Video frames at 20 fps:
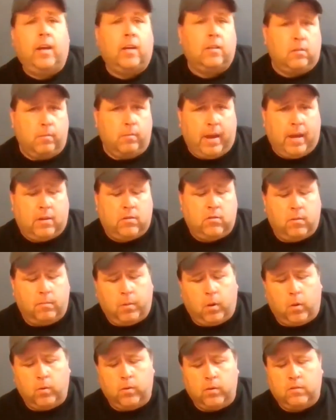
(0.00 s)
They got some extra
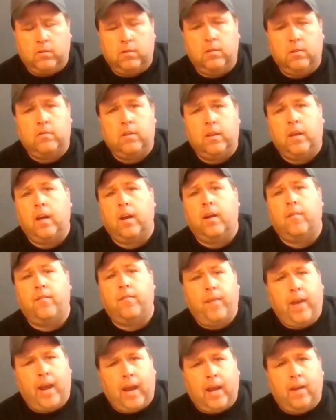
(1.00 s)
bonuses. They got a
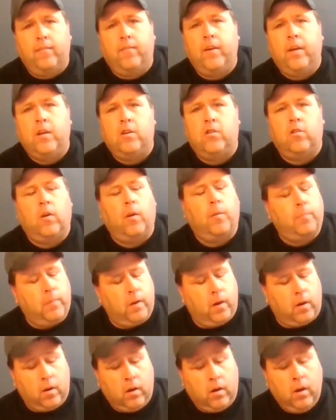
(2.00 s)
fan feature
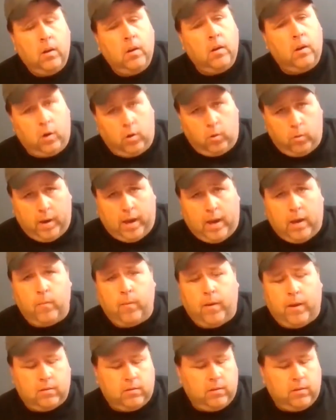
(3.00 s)
up there.
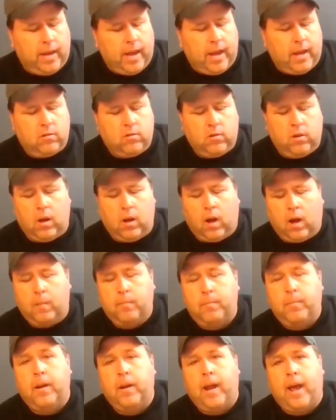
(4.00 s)
Great racing action
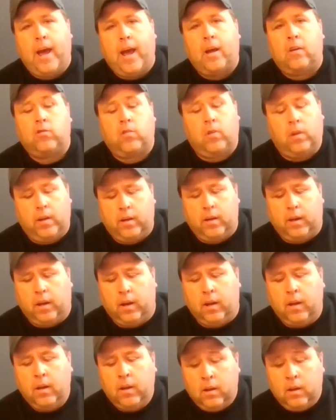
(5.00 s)
up in Ashland.
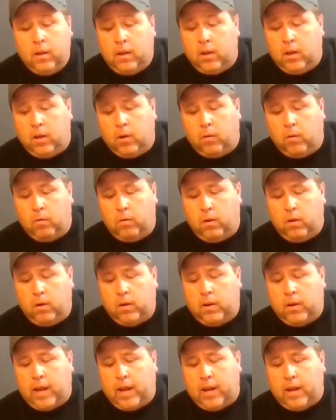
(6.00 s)
And, you know,
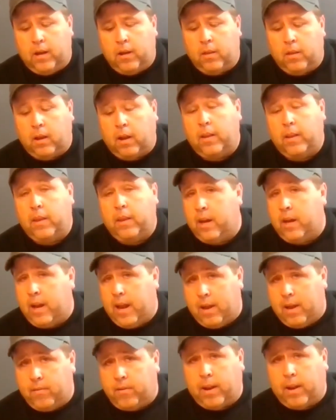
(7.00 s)
looking at it, they
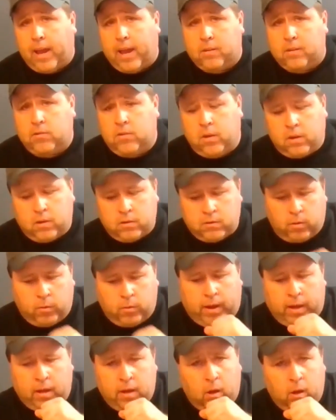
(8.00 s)
didn't have it last year because it
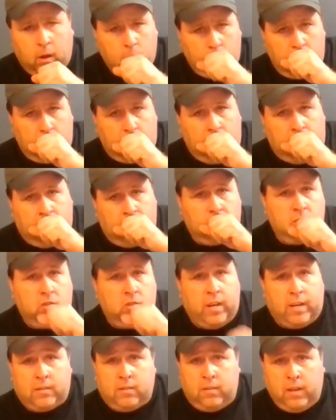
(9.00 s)
rained out.
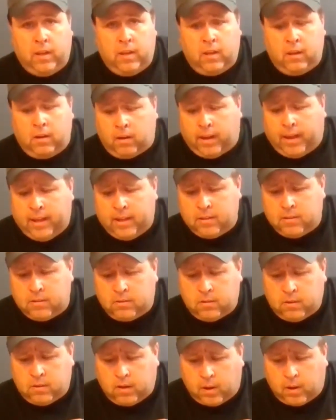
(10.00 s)
Jess
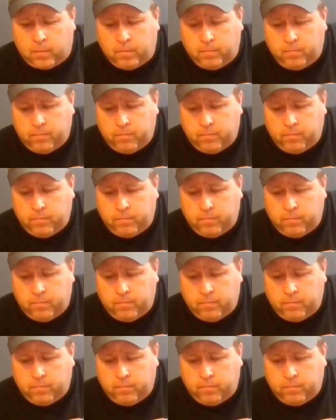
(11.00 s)
Lenz,